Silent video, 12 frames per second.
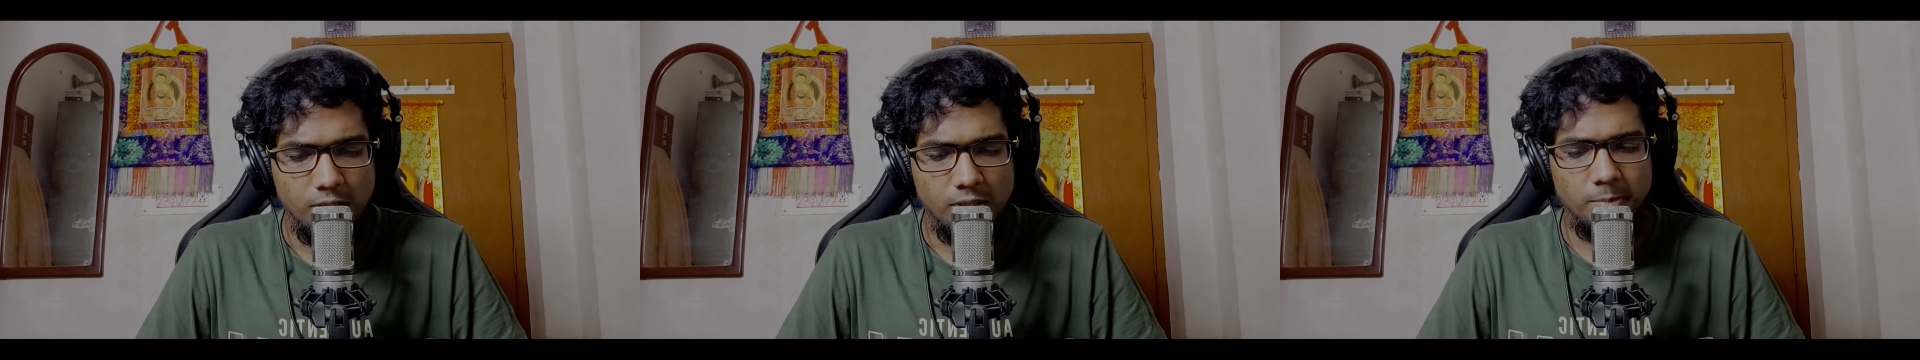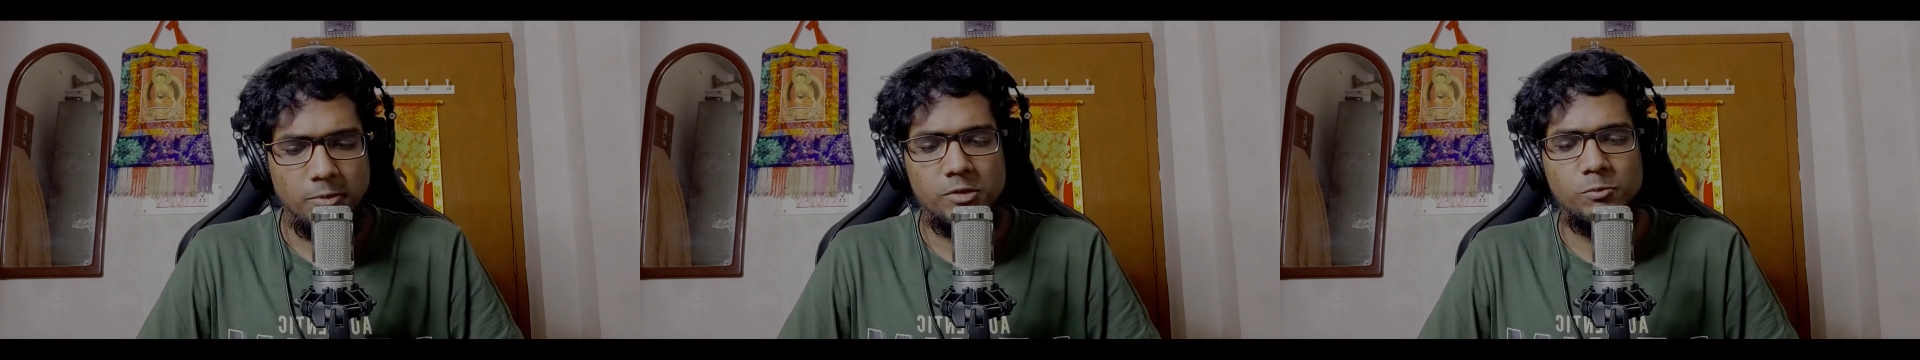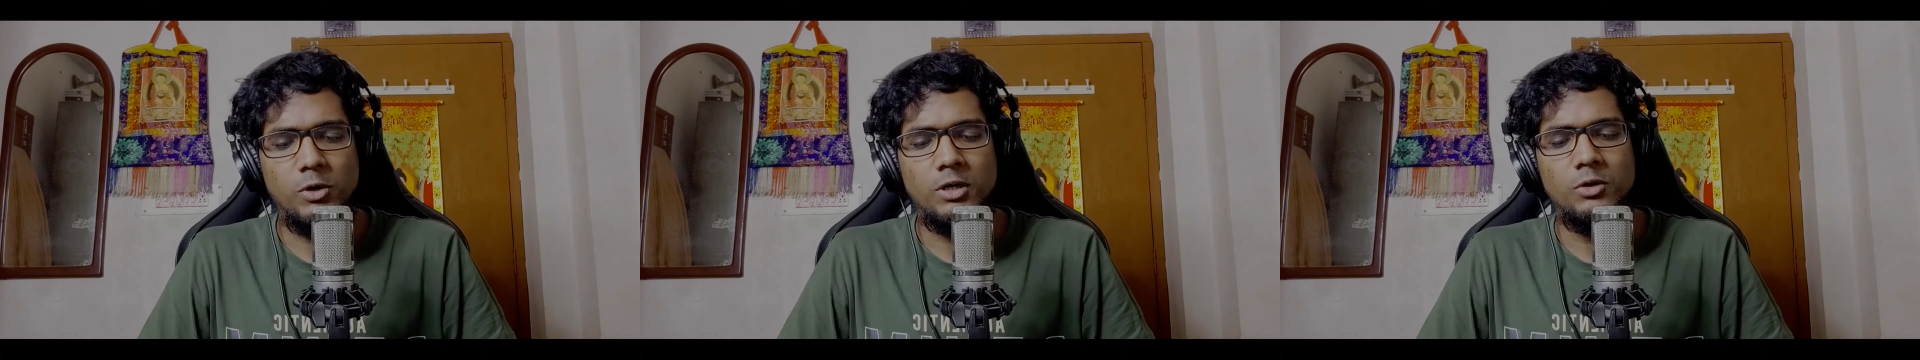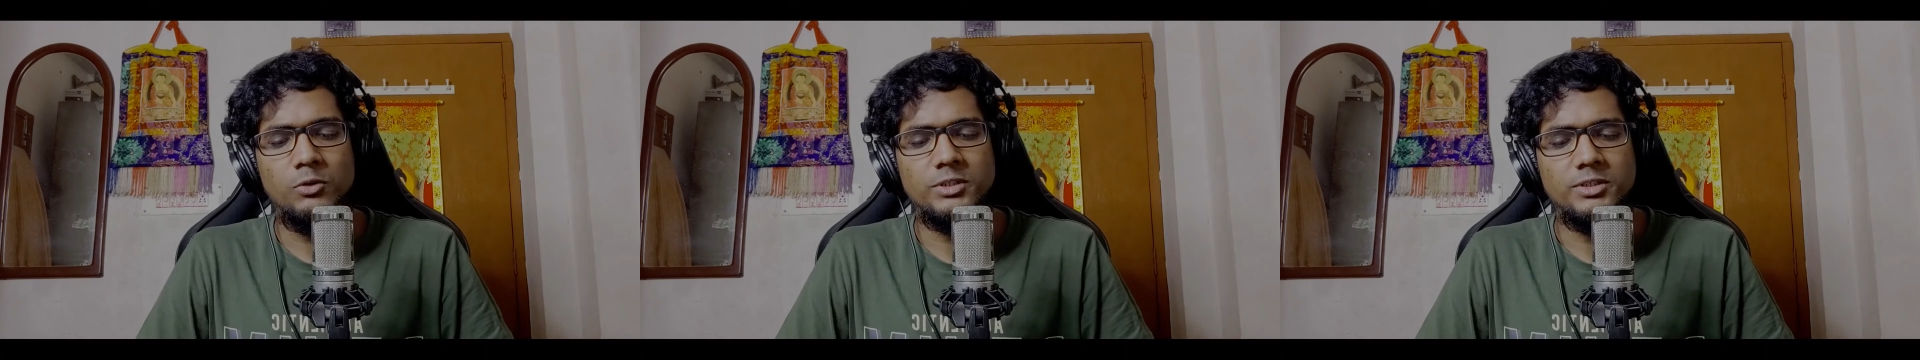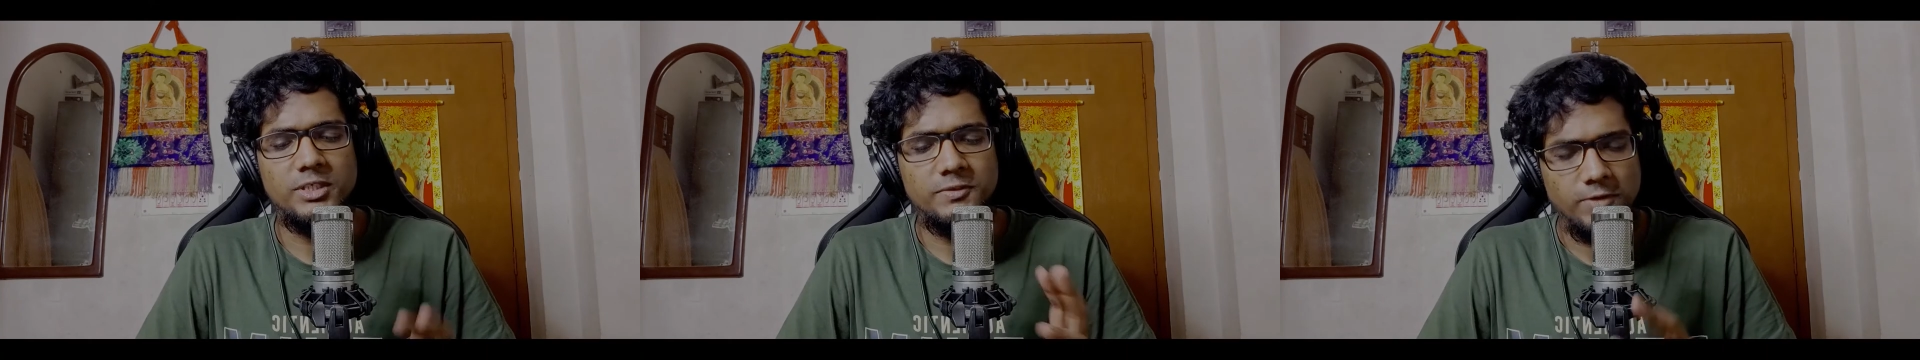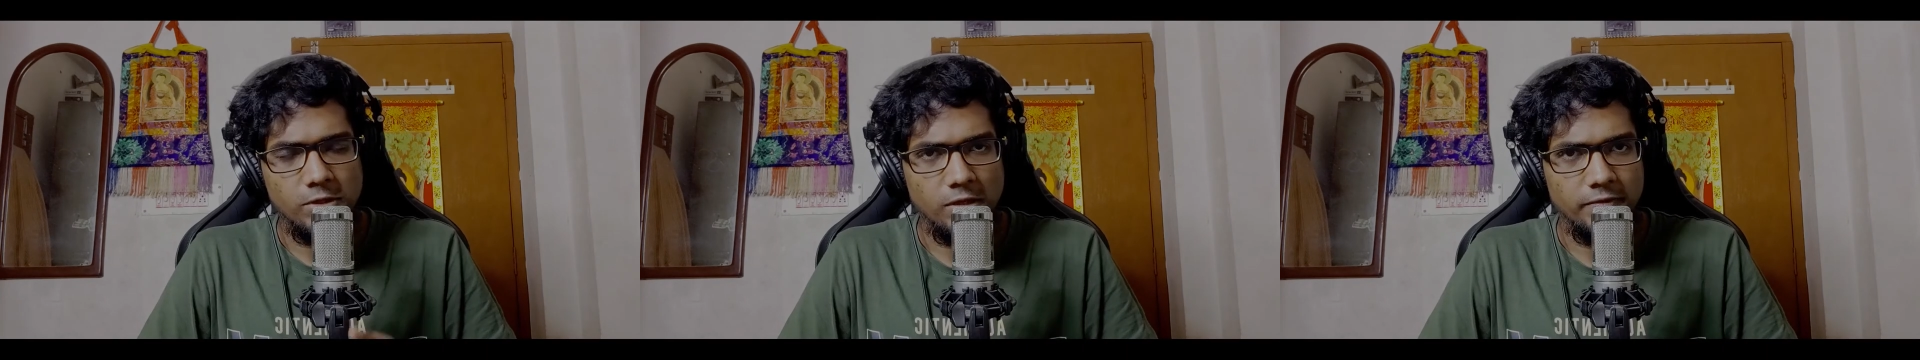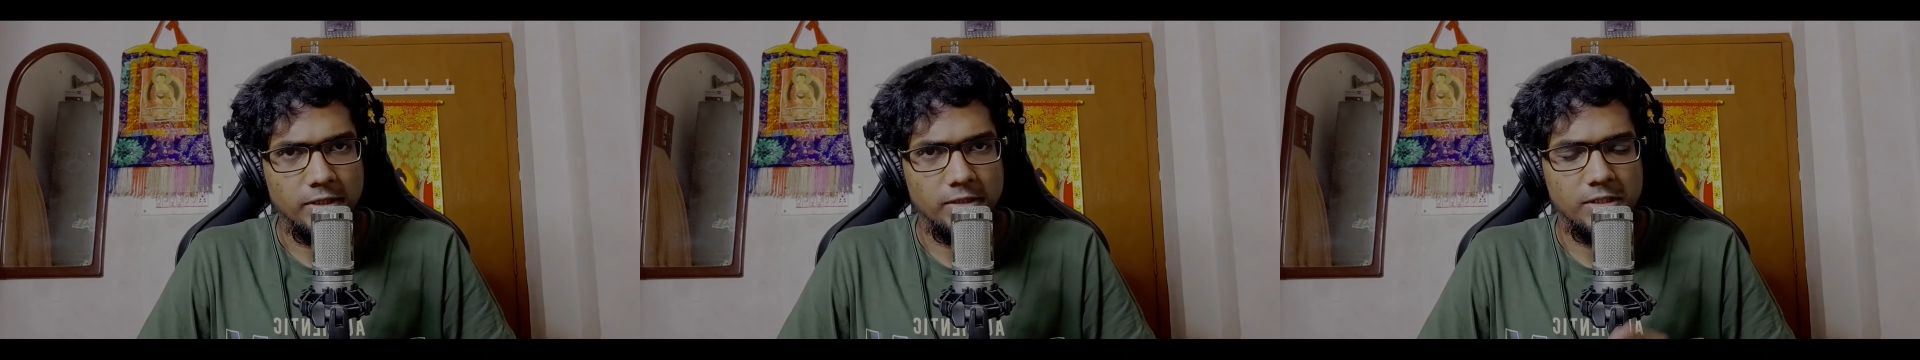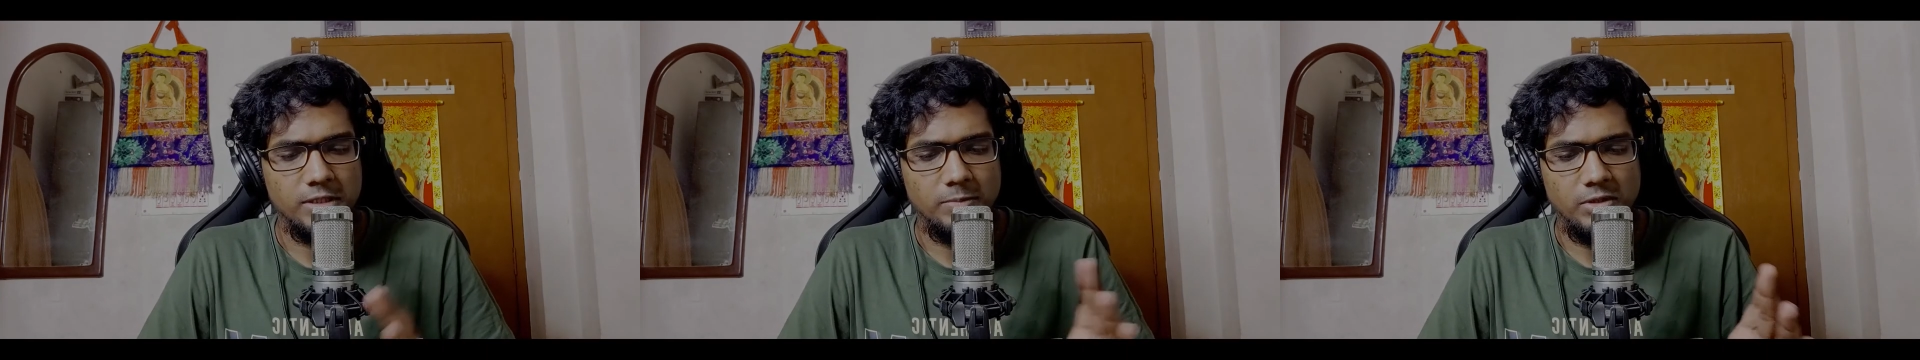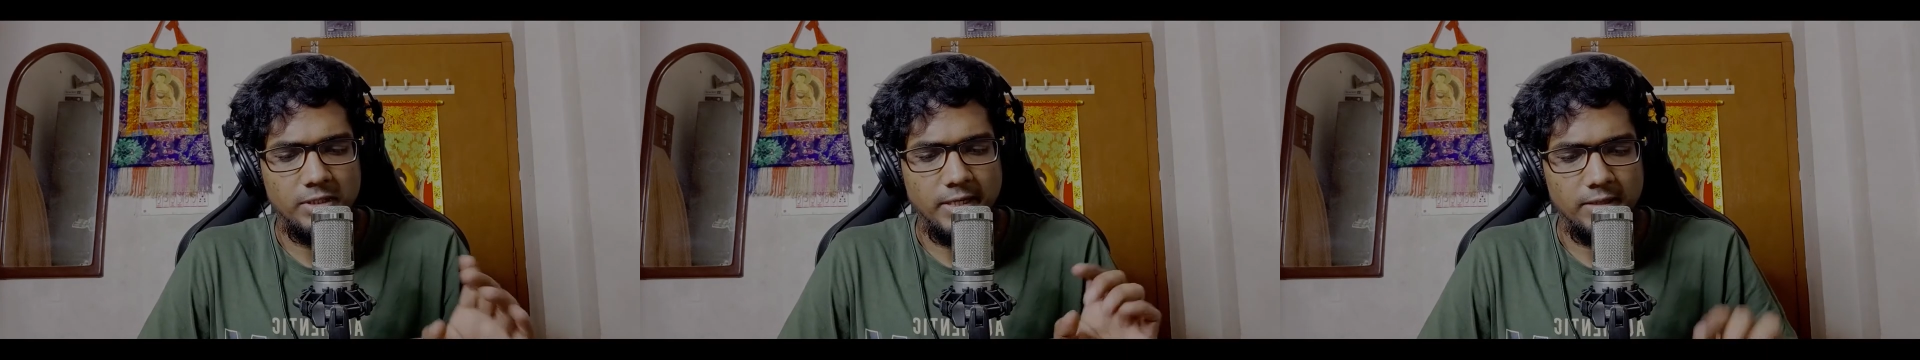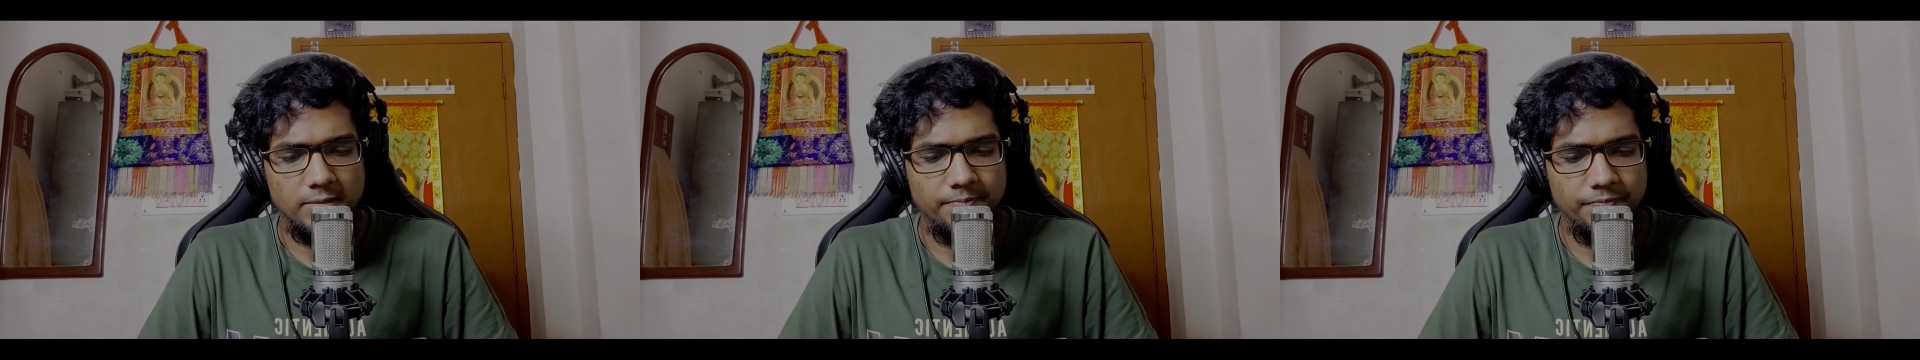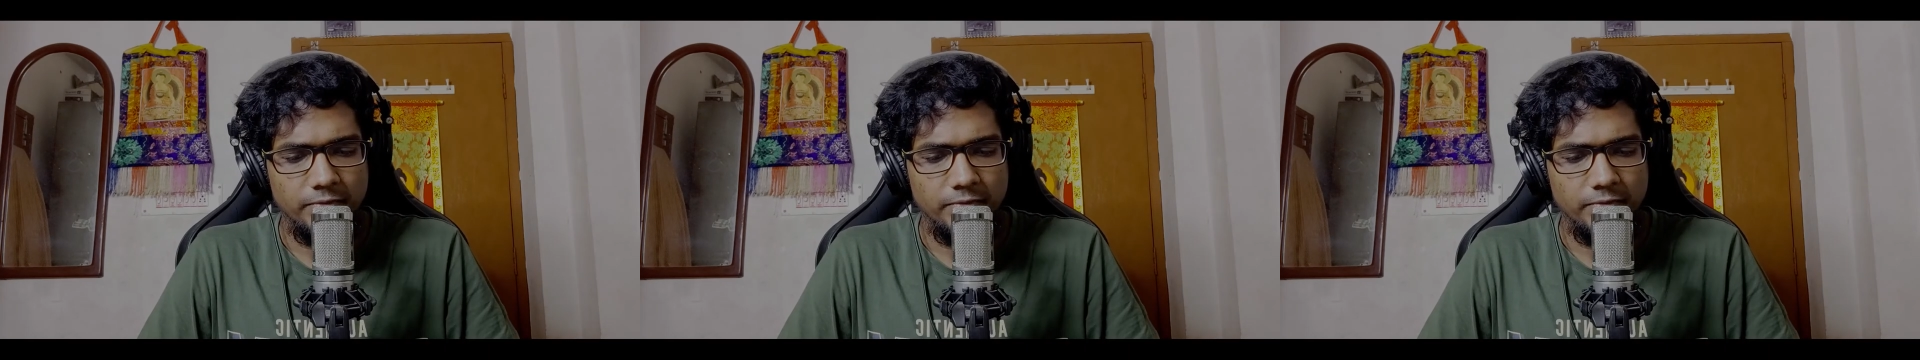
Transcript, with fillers: Suppose one knows this philosophical system or that.